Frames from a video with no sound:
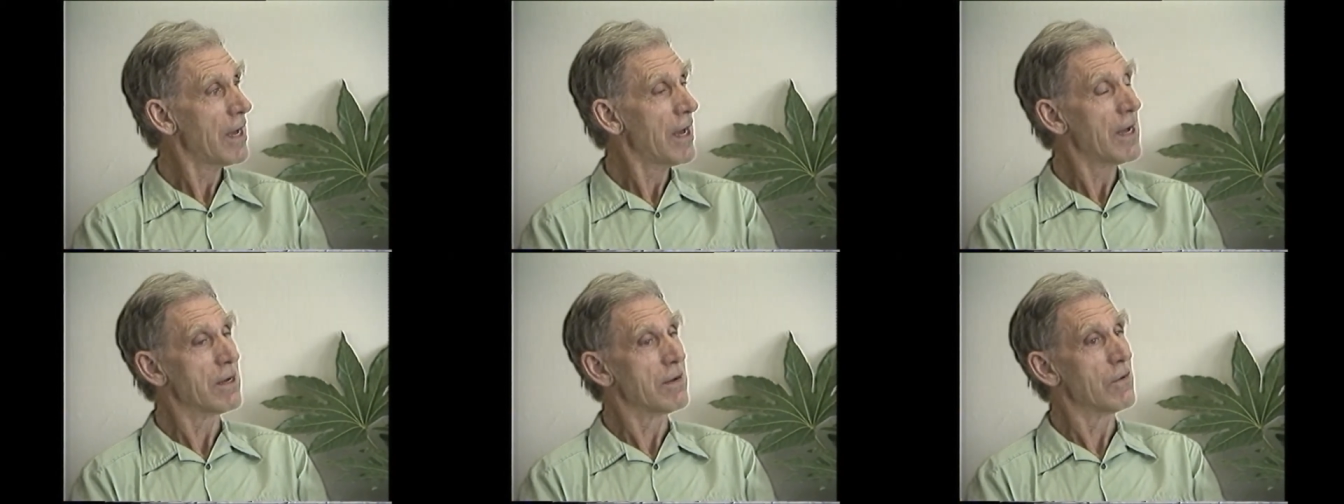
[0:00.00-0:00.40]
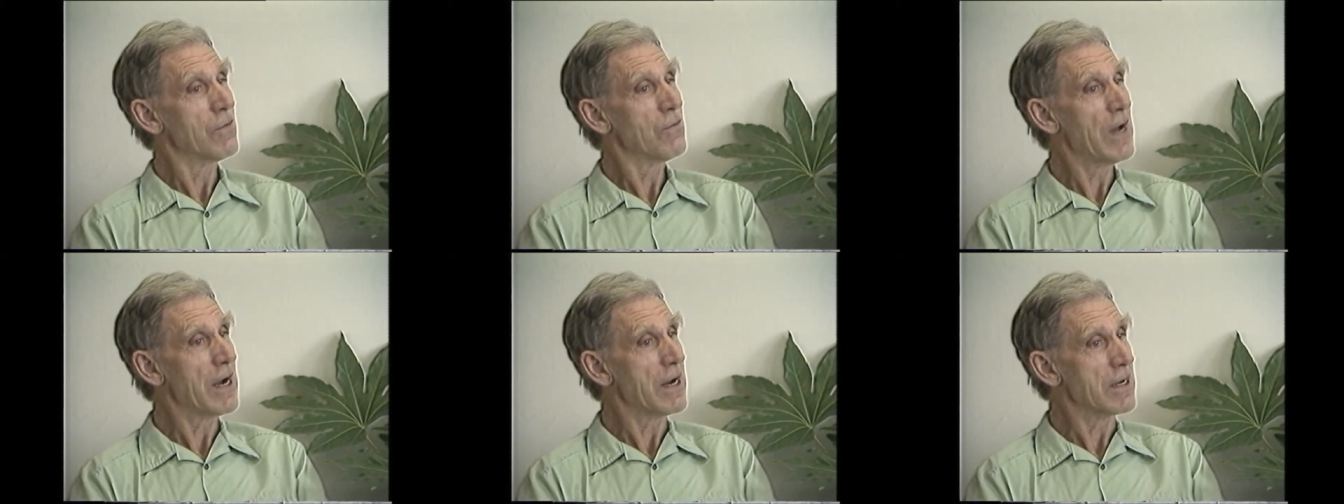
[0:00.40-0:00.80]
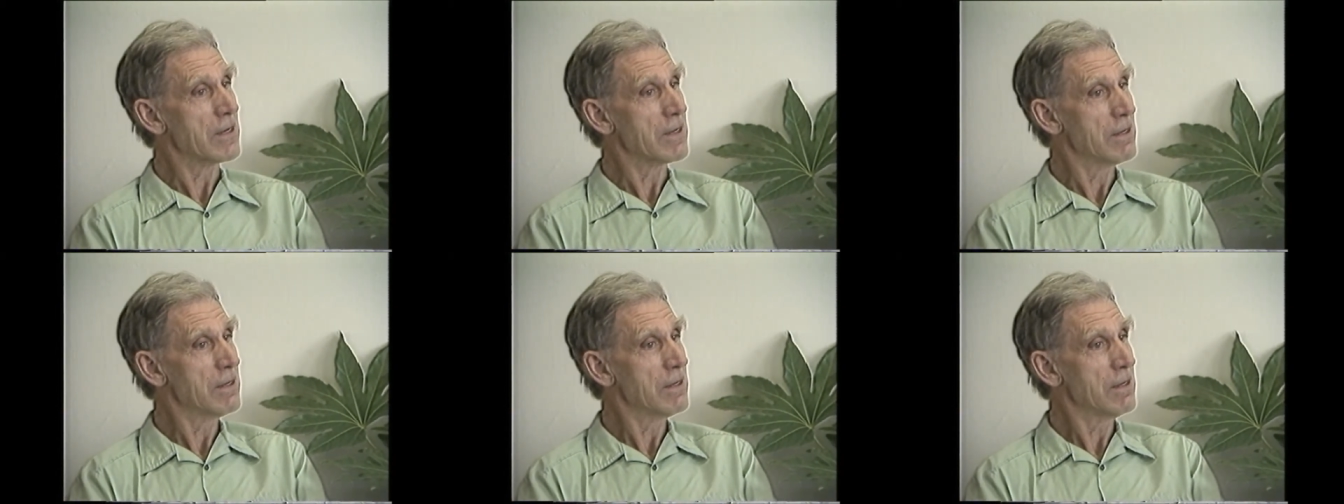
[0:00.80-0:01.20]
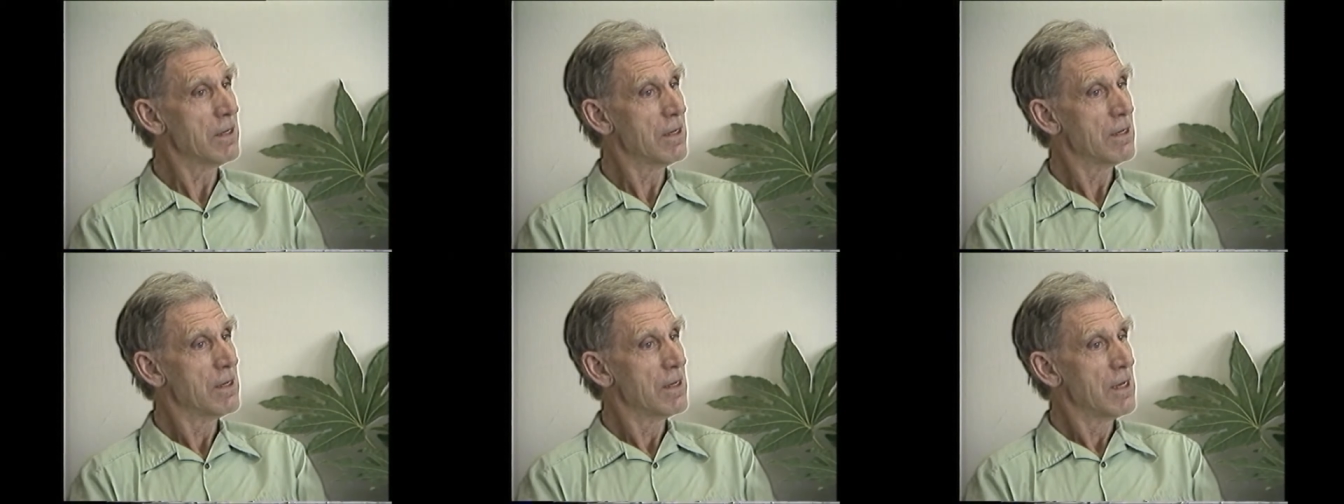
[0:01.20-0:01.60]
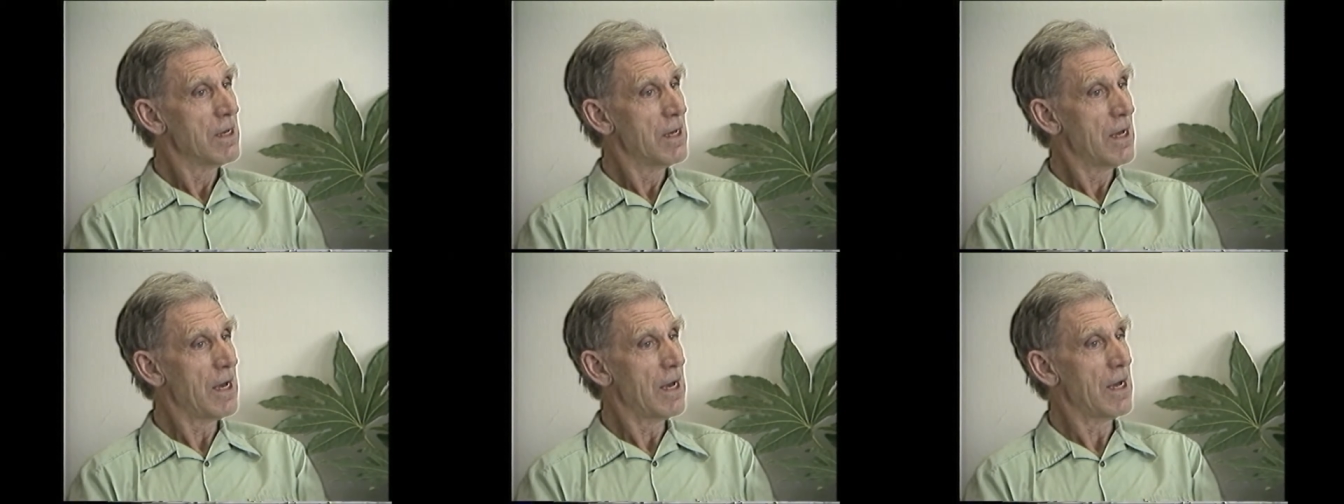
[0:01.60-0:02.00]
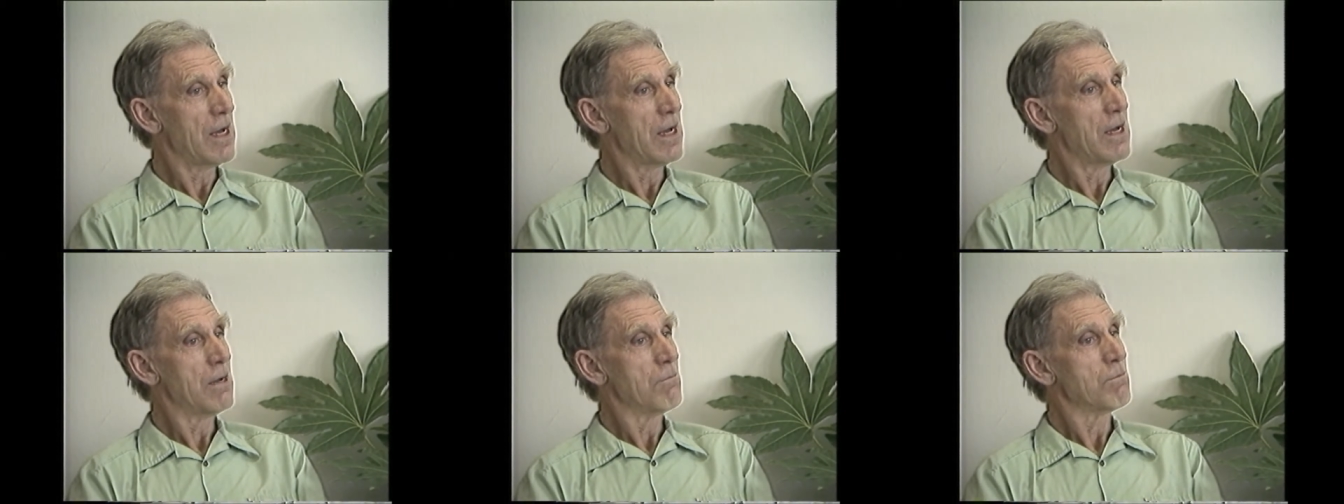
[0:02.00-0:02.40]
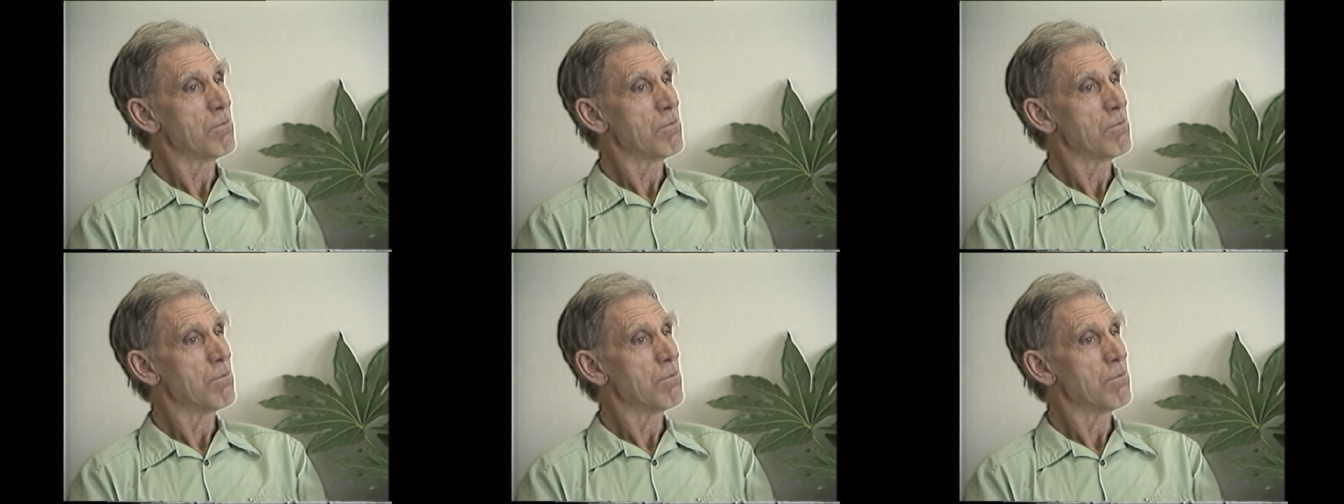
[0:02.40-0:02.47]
and Farrington, uh,